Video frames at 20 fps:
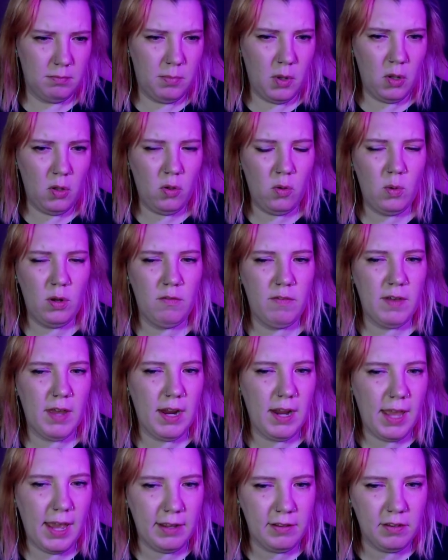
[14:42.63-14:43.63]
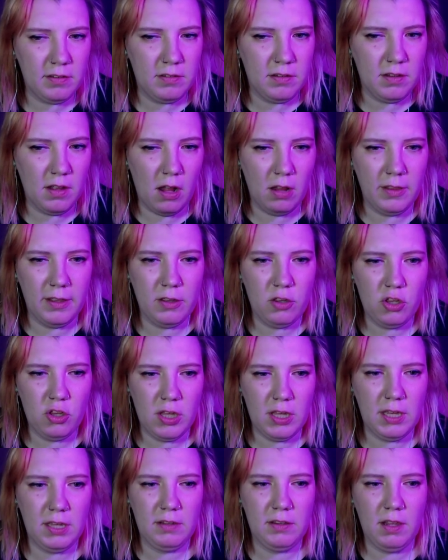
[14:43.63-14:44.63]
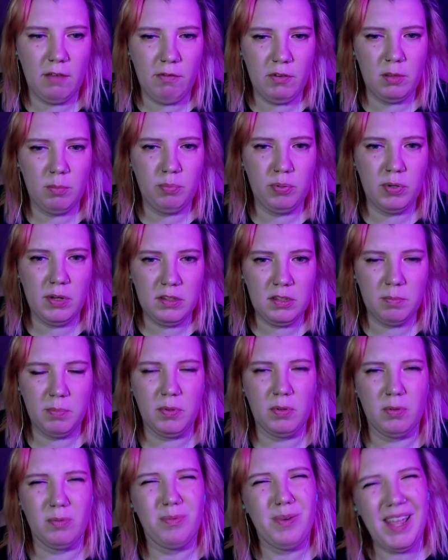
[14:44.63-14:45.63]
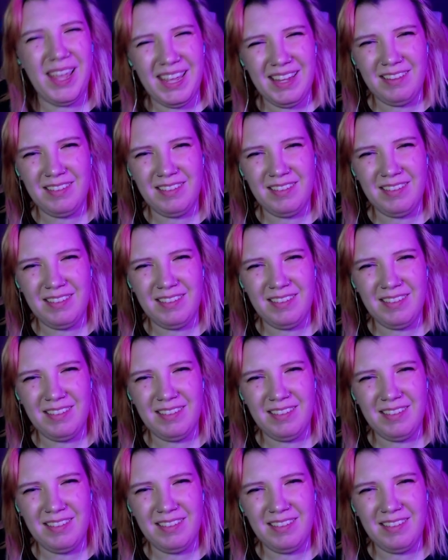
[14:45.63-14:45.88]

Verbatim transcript: But who would have had access to all that shit except for the principal, right?